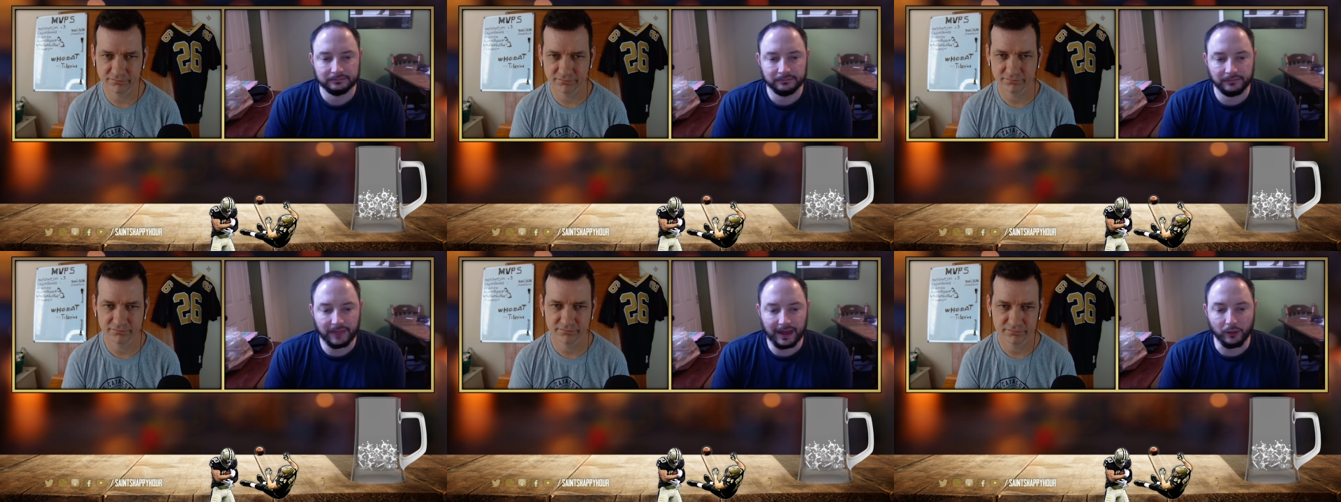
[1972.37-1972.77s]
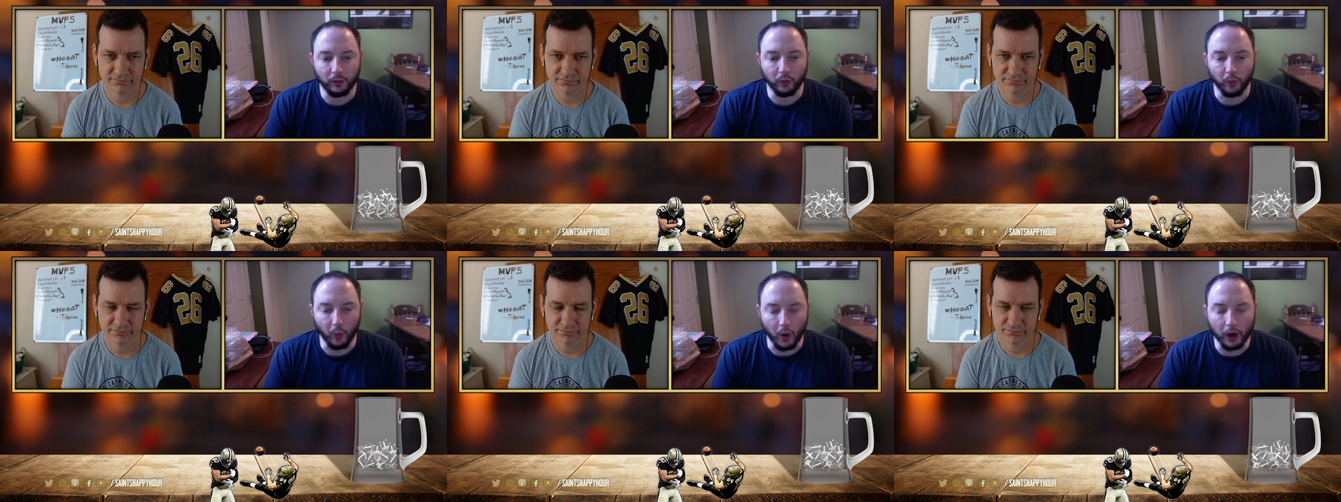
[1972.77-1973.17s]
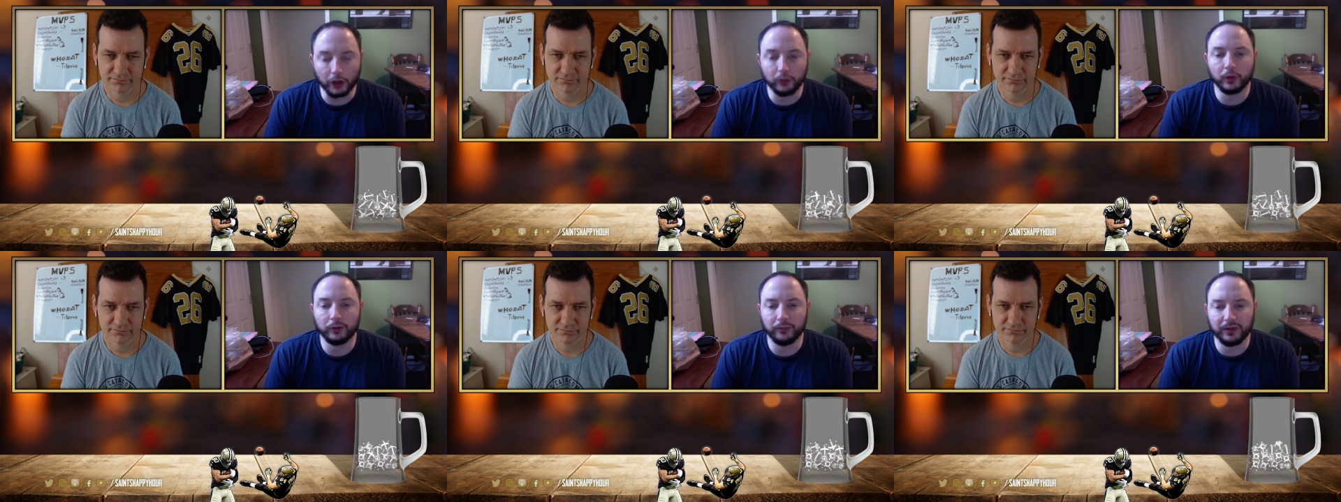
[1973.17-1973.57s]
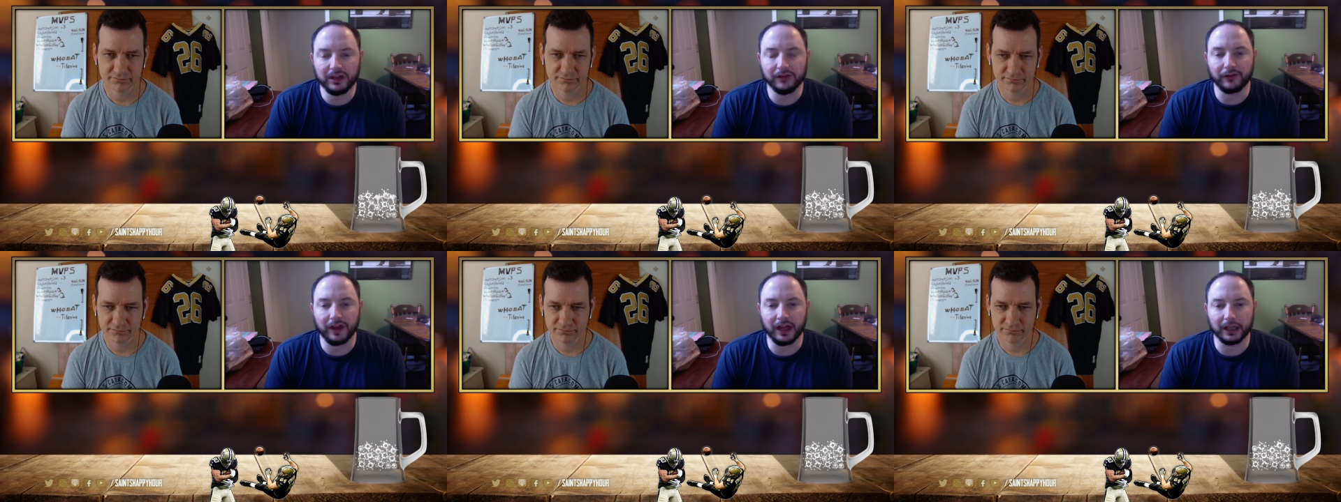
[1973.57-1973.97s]
Speaker 1: that one would be
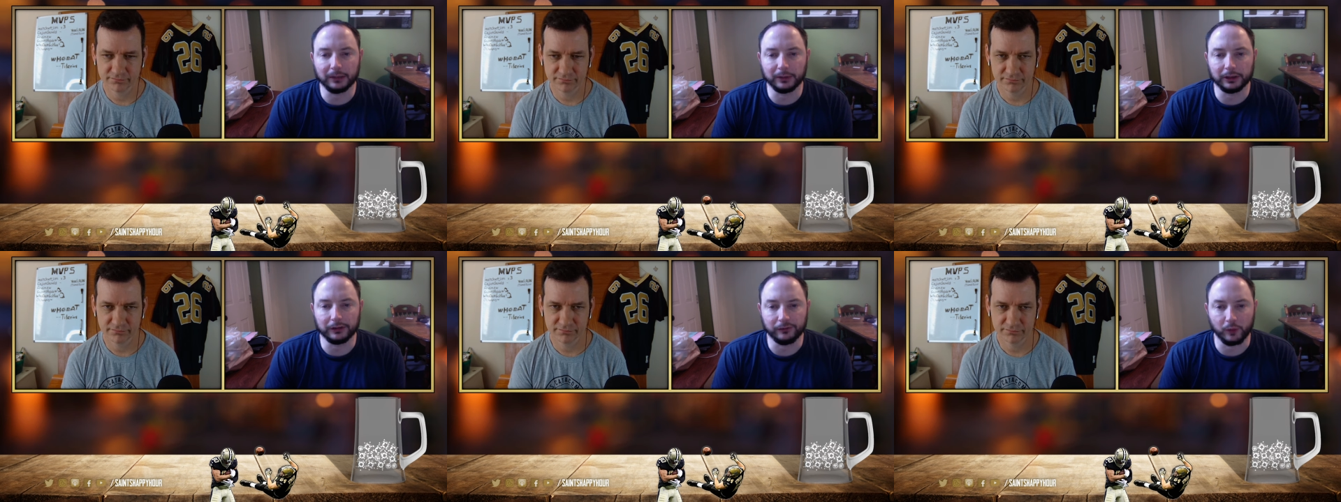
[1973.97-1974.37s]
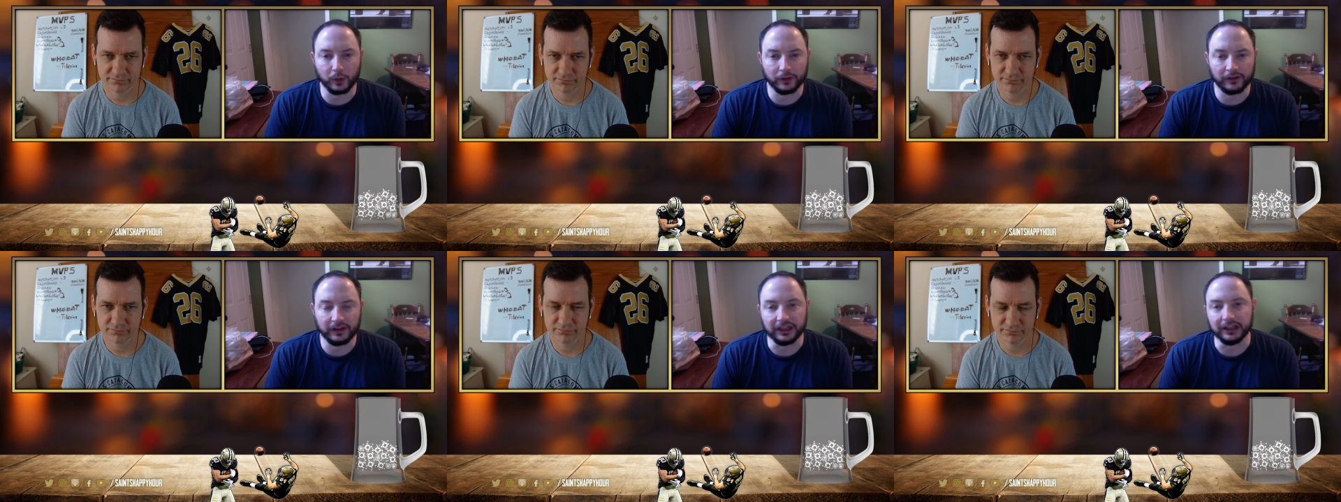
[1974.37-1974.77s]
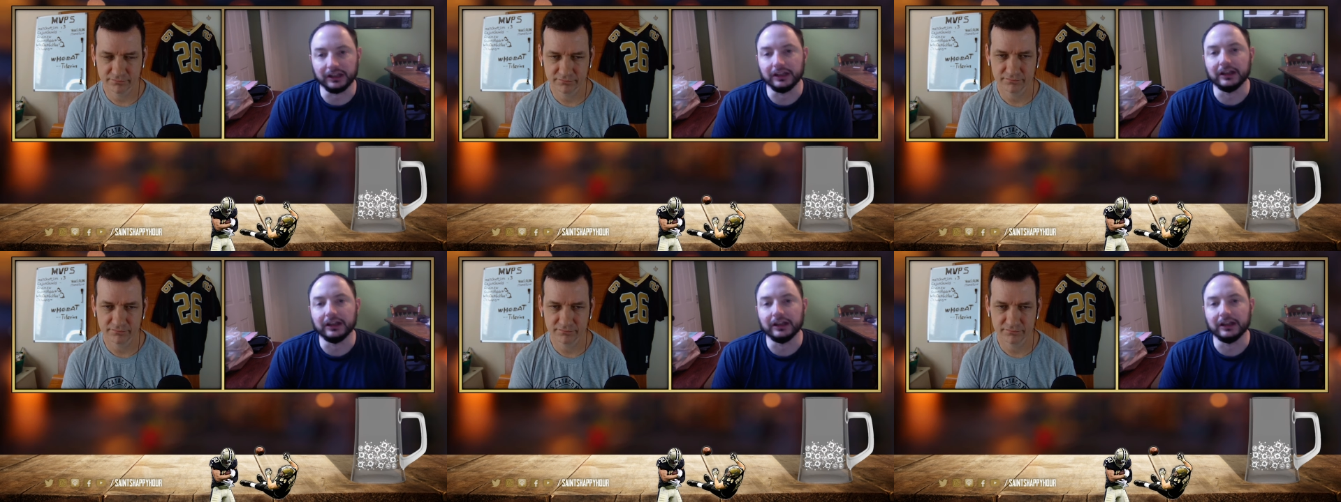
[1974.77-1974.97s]
available at 14.